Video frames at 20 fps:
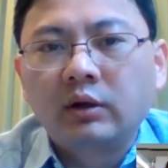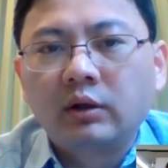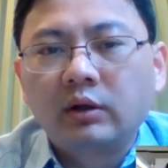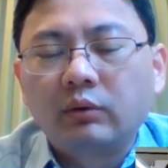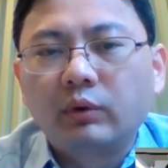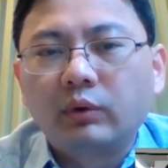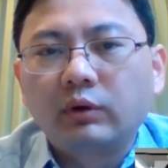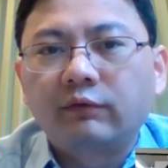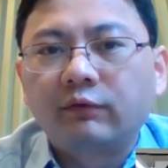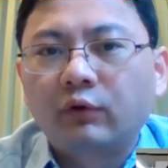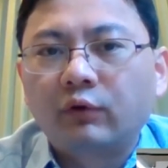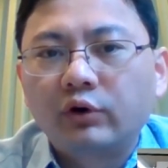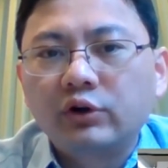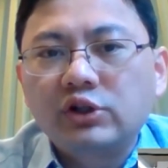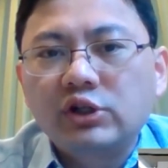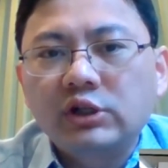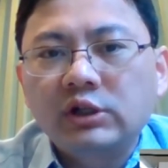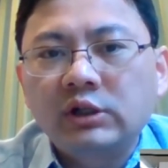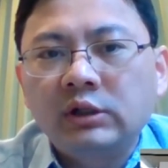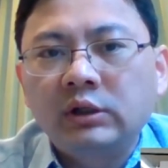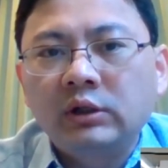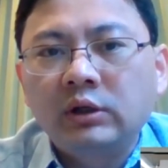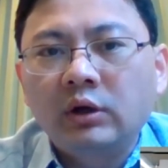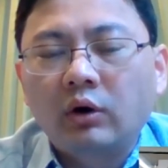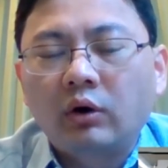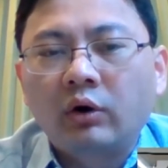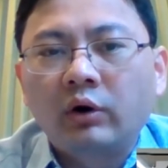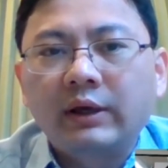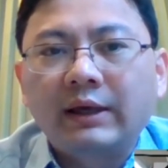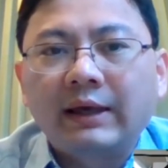with the 4G
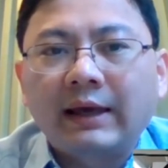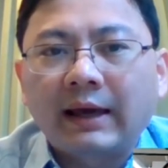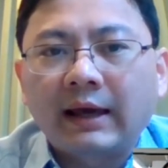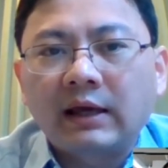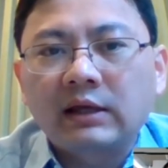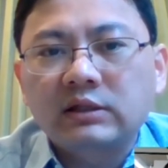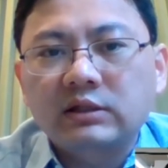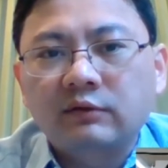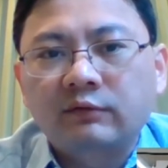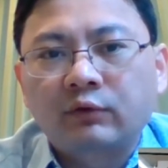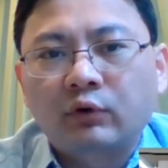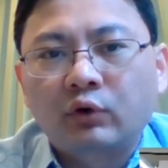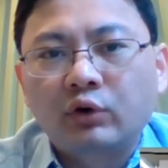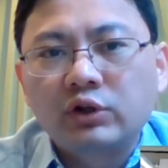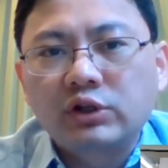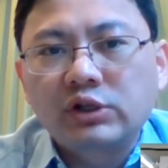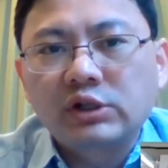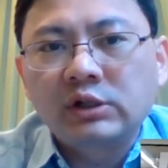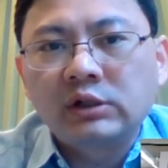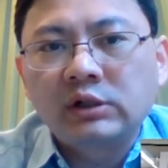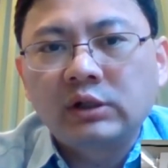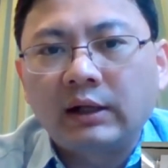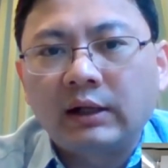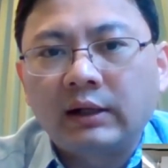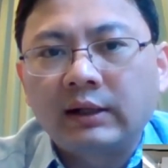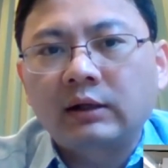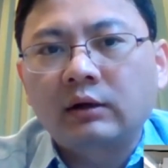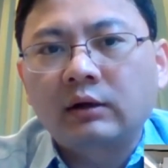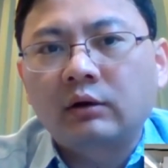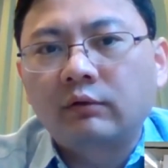or enhanced 4G and
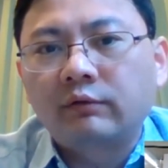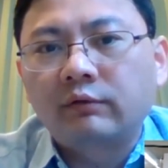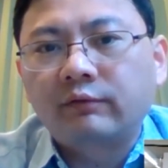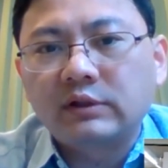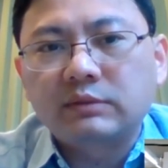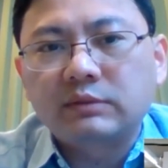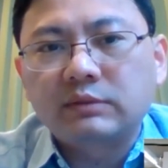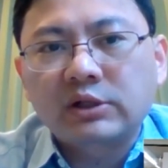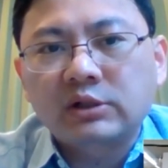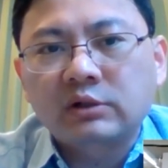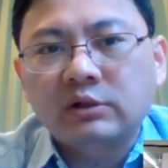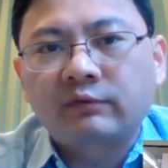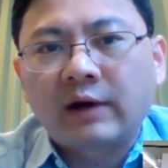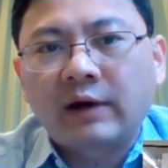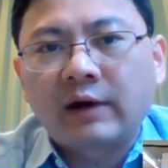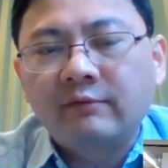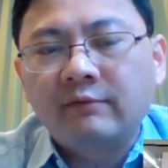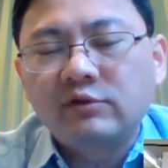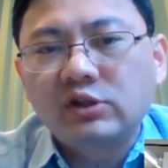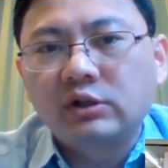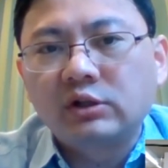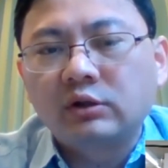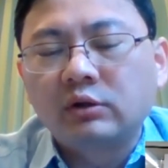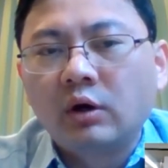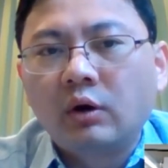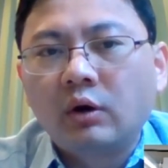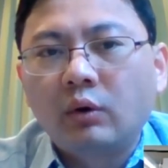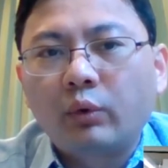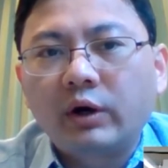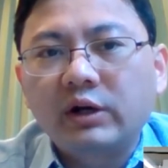later on, especially 5G,
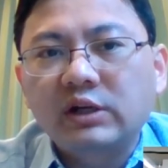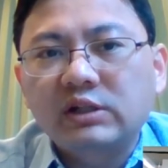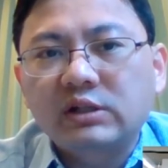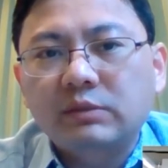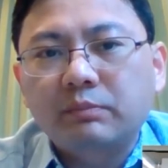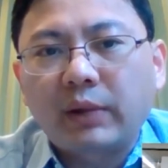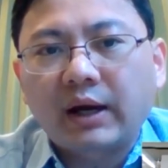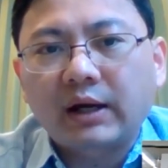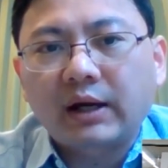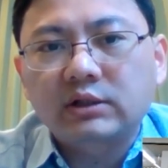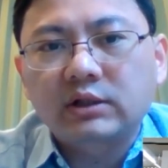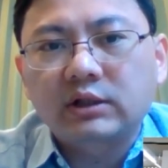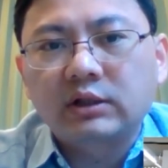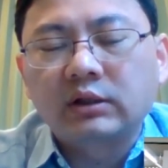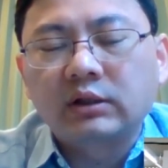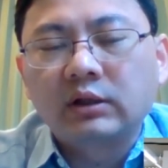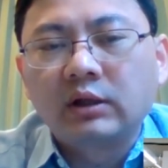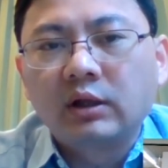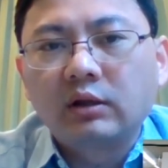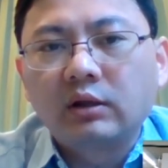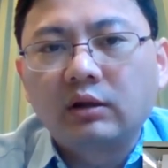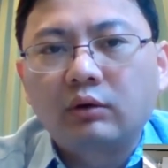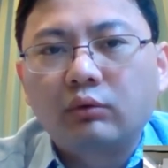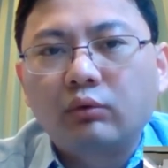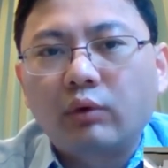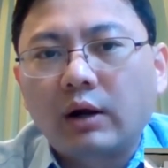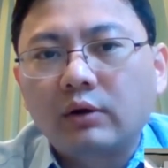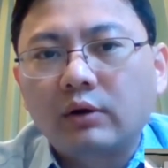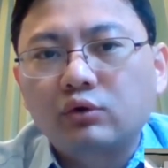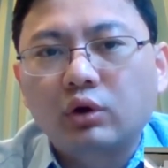we're expecting the
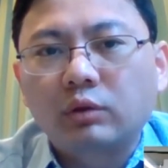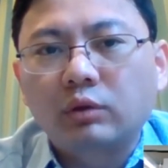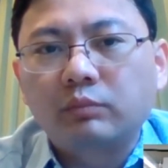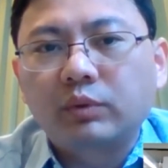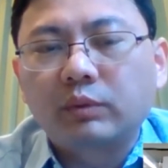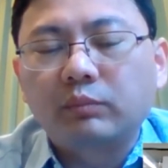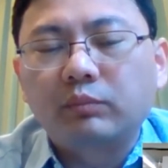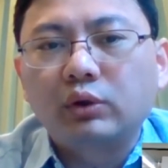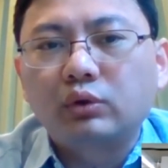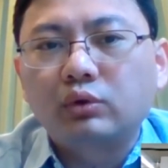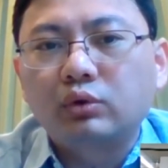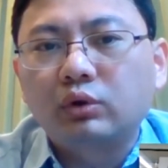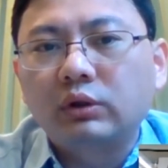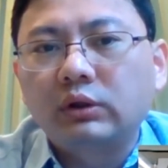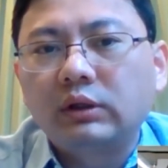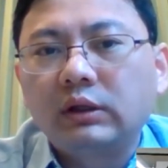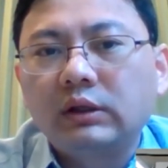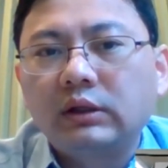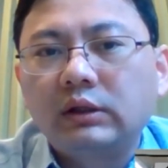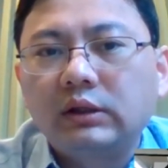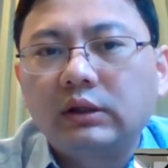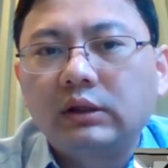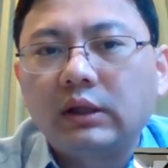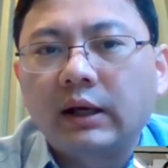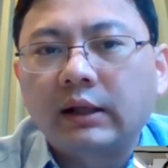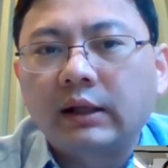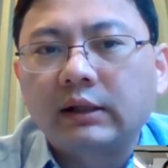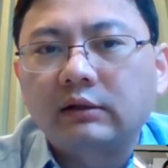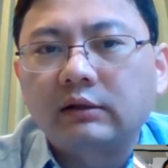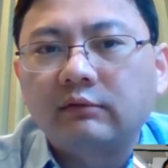round trip between the
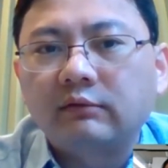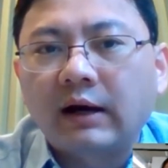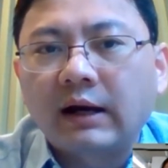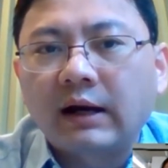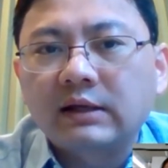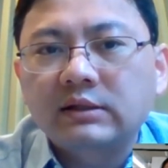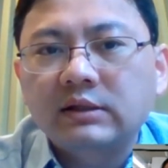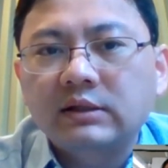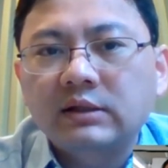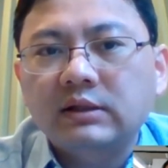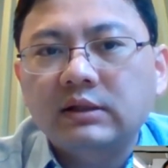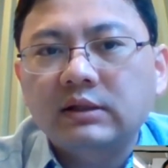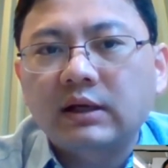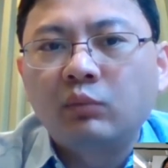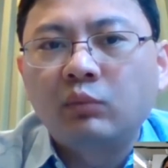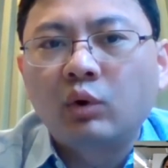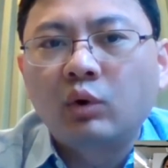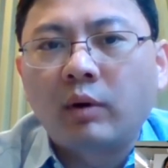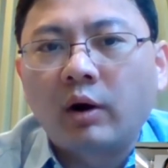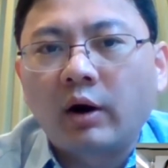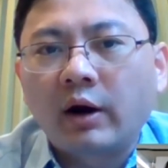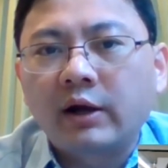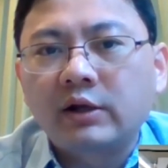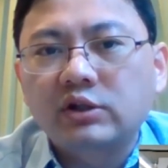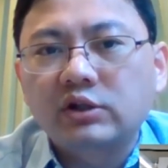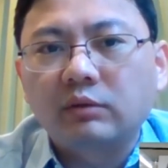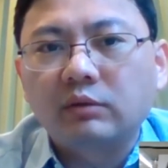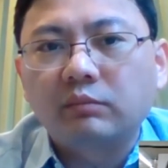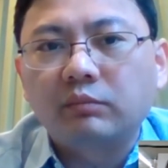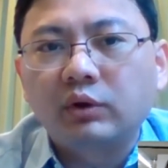devices and mobile
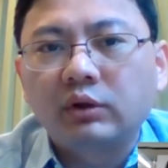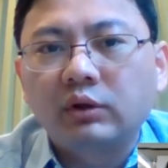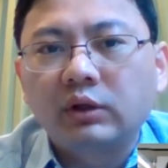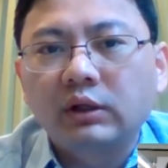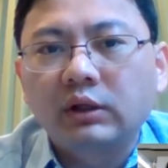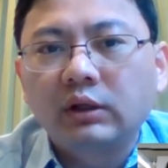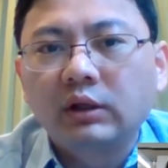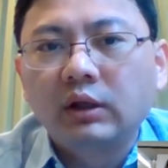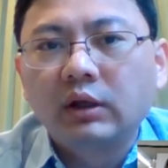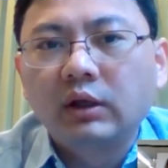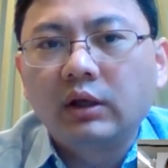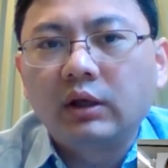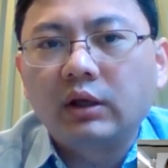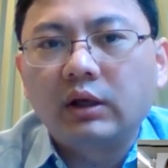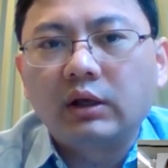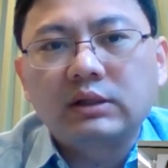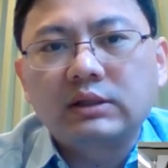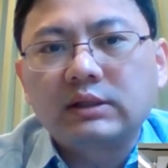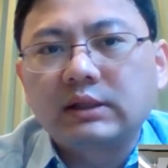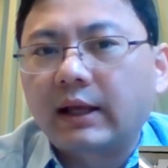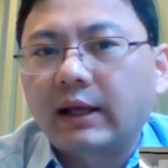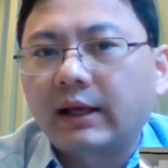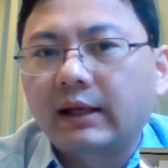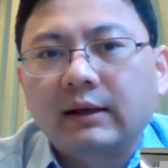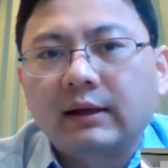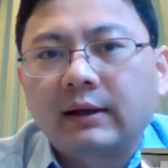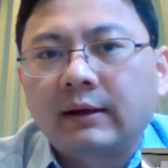edge computing is like